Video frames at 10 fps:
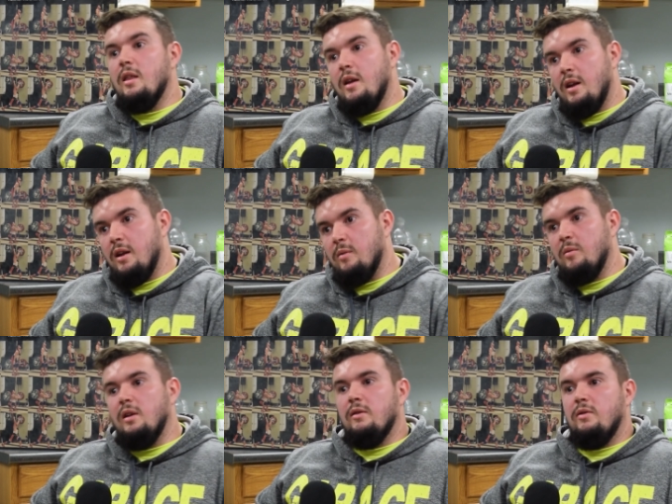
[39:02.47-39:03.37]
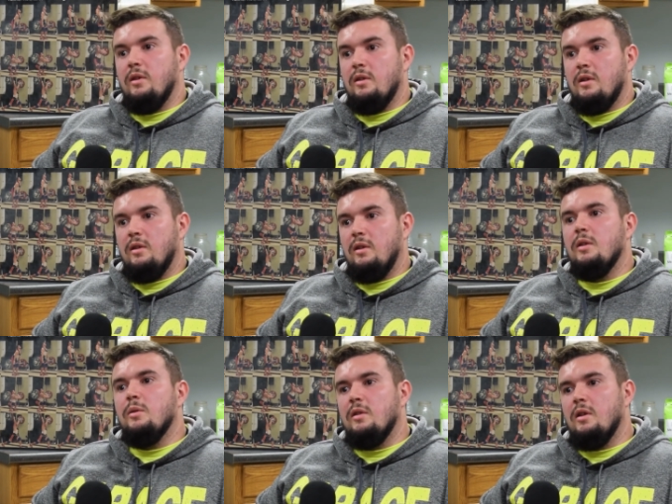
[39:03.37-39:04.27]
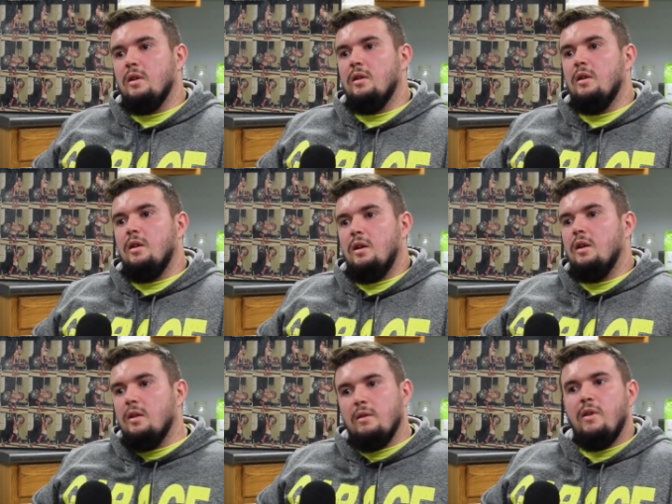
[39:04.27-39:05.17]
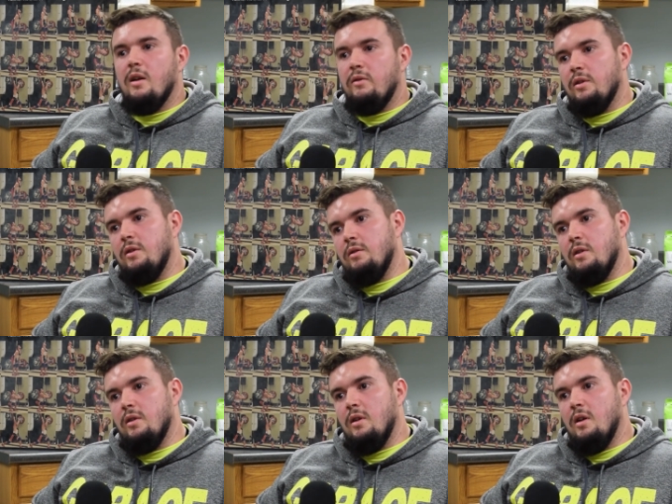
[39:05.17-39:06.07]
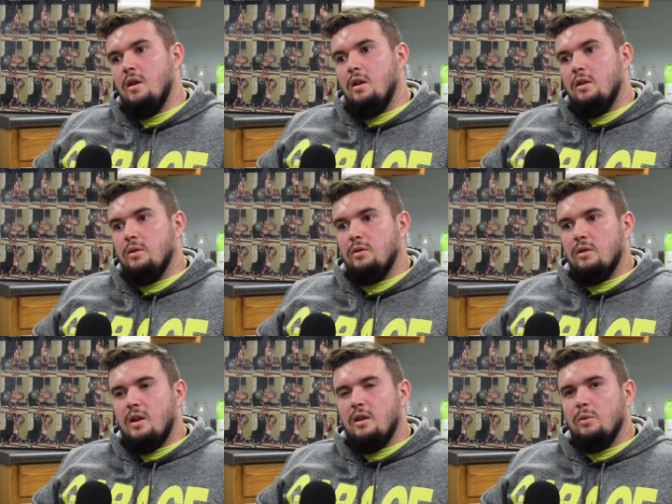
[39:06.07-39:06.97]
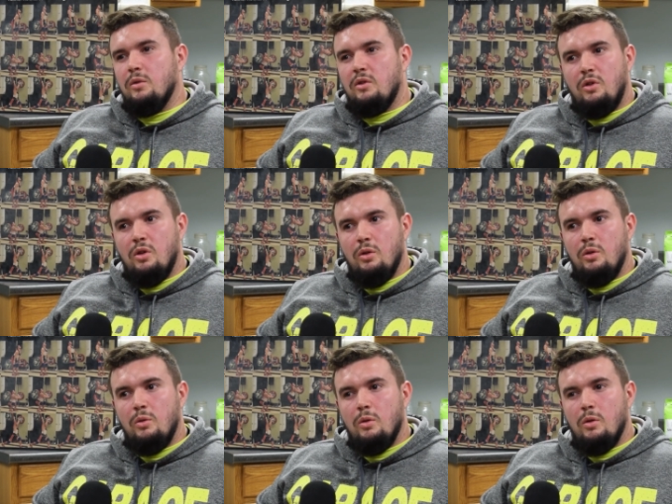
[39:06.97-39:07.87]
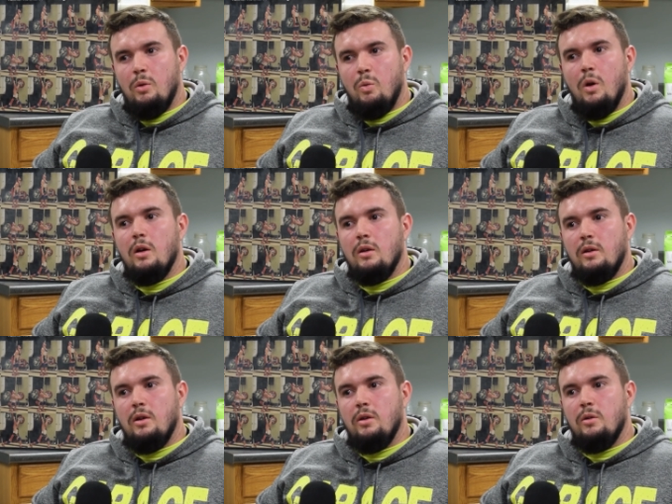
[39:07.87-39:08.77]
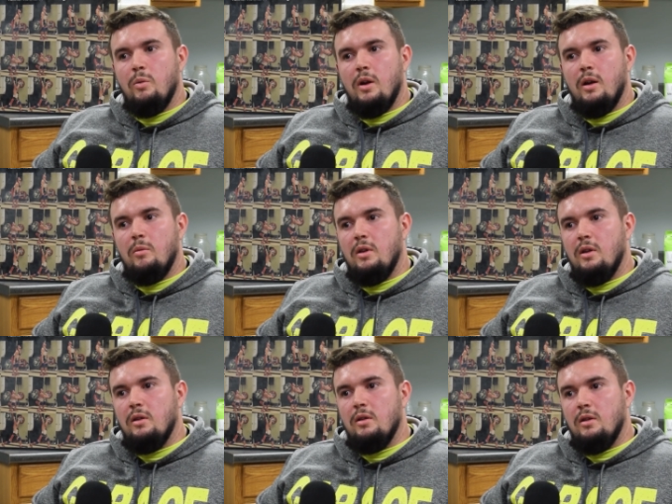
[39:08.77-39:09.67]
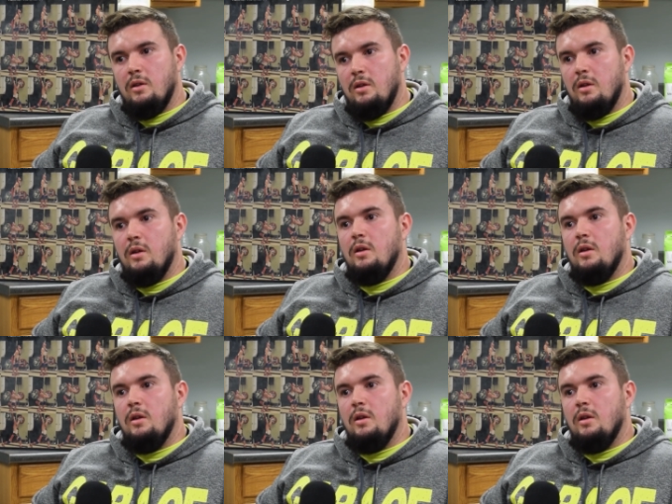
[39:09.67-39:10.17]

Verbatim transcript: And then had Amin for okay because he was there. He had like five year career. Yeah. So it was just I think it was two or one at Gardner Webb, and, and then, then, two with